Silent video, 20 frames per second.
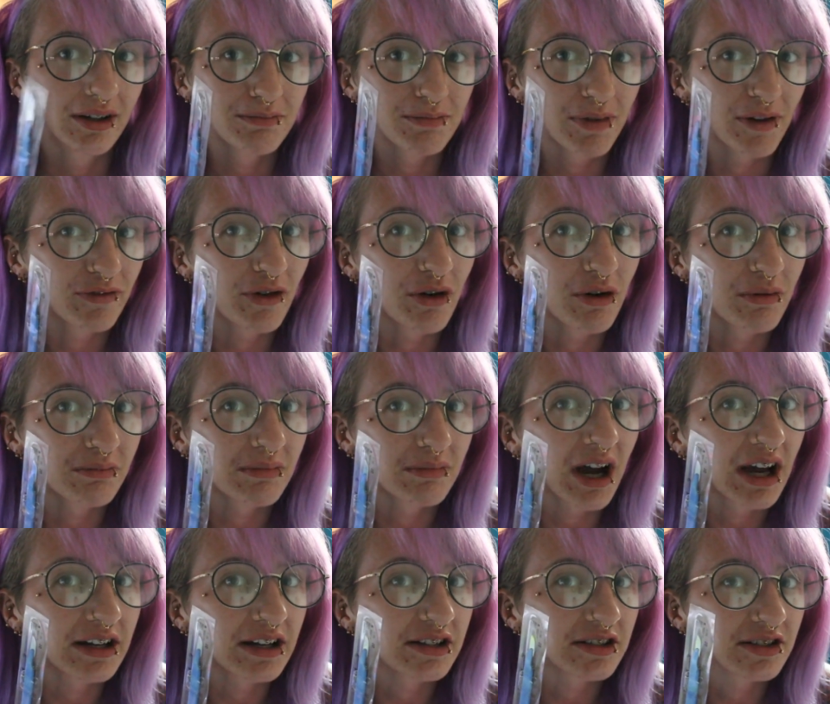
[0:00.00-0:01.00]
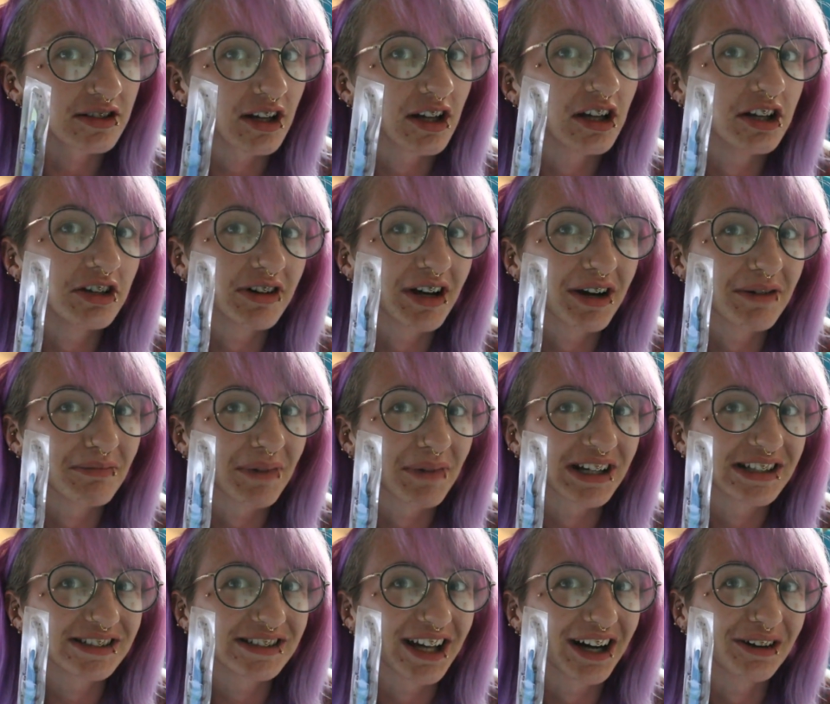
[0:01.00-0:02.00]
perform minor surgery on
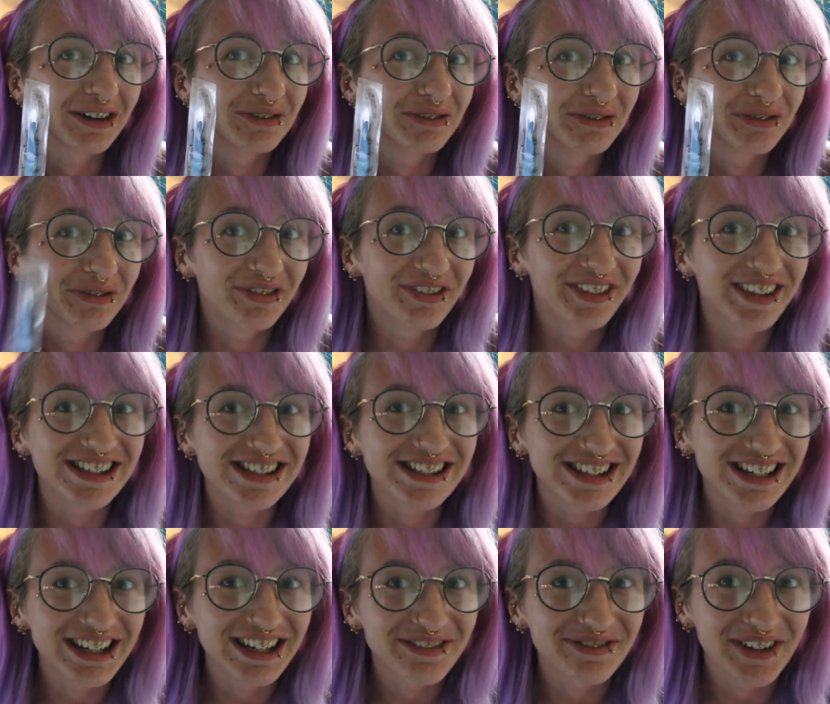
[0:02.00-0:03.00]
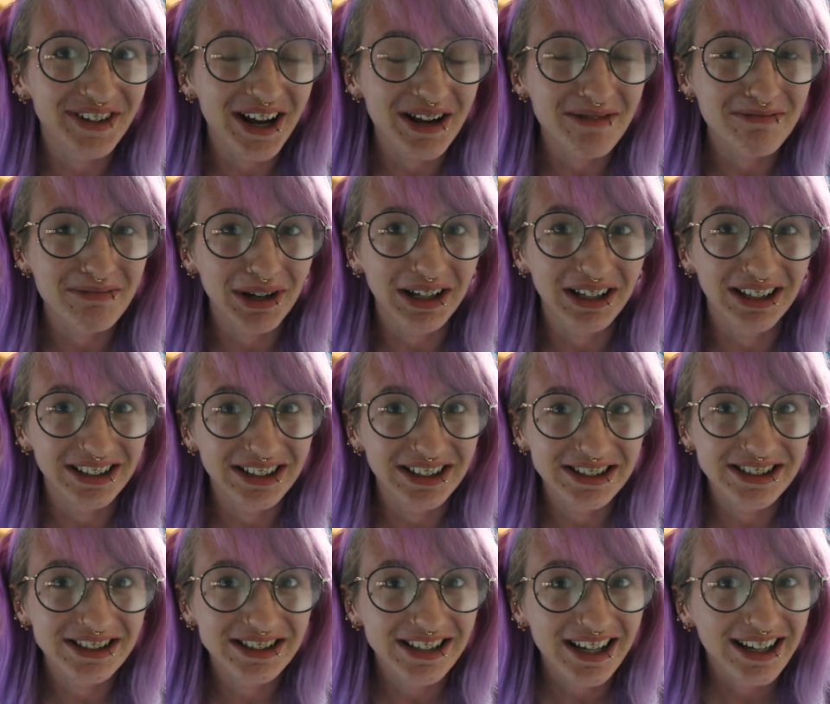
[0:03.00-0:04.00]
myself this evening
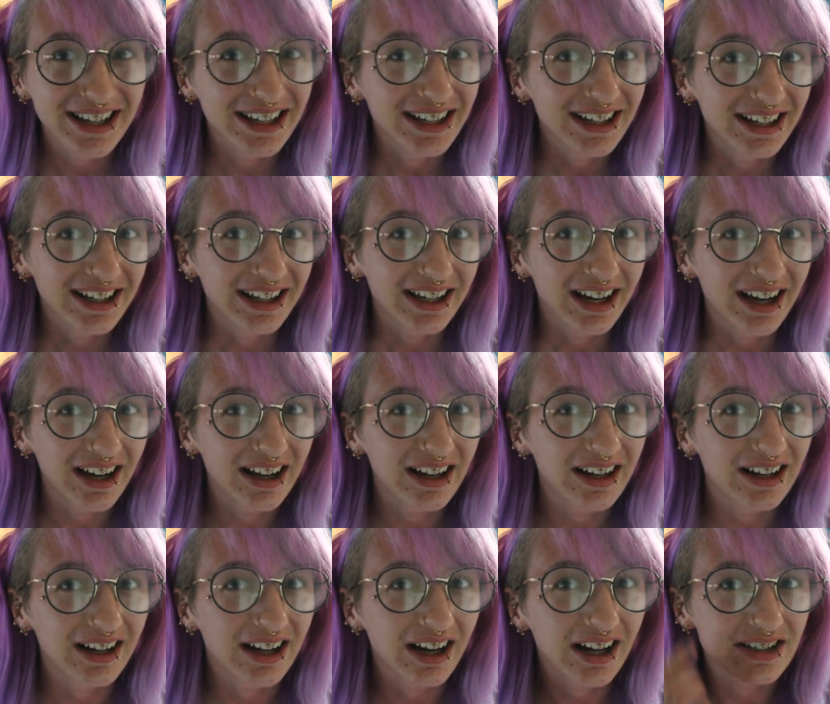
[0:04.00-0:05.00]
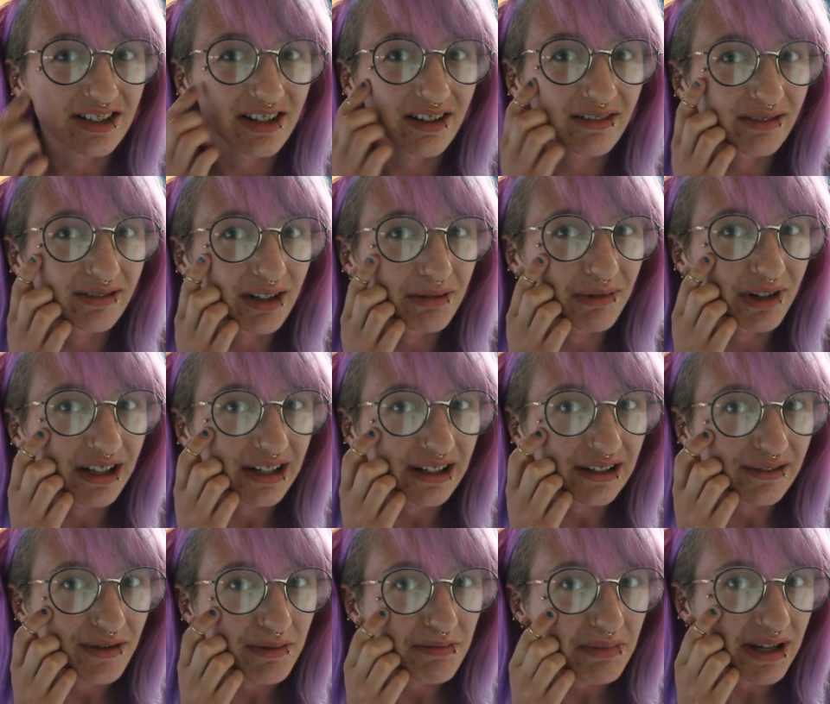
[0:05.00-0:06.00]
because I don't really want to
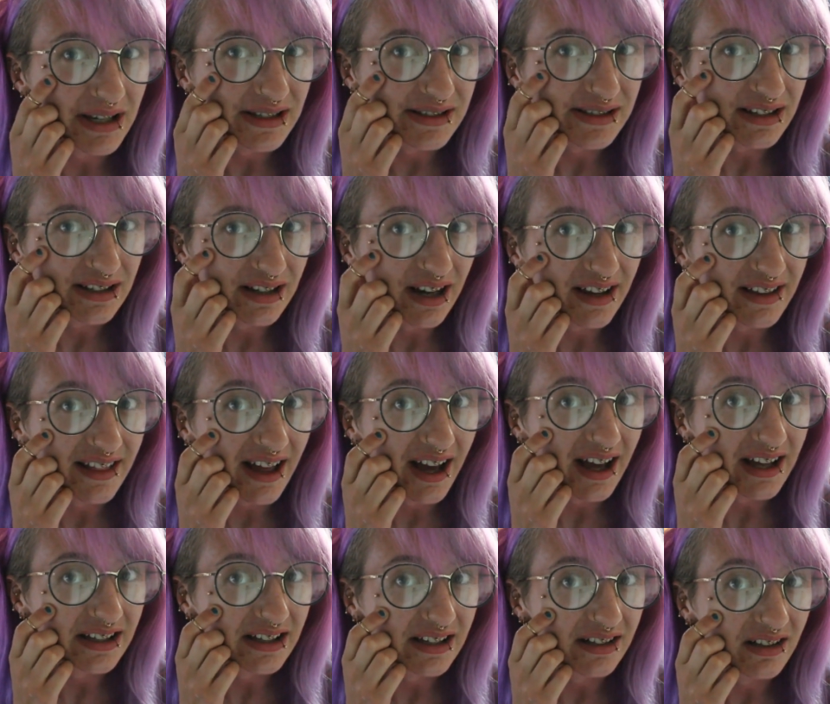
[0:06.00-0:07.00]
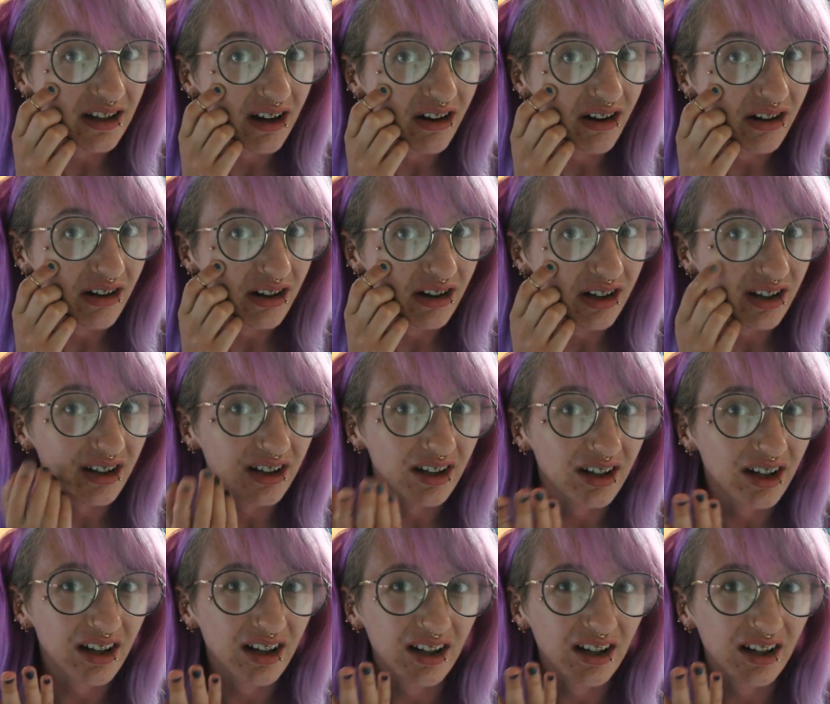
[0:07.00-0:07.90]
leave the piercing like that any longer.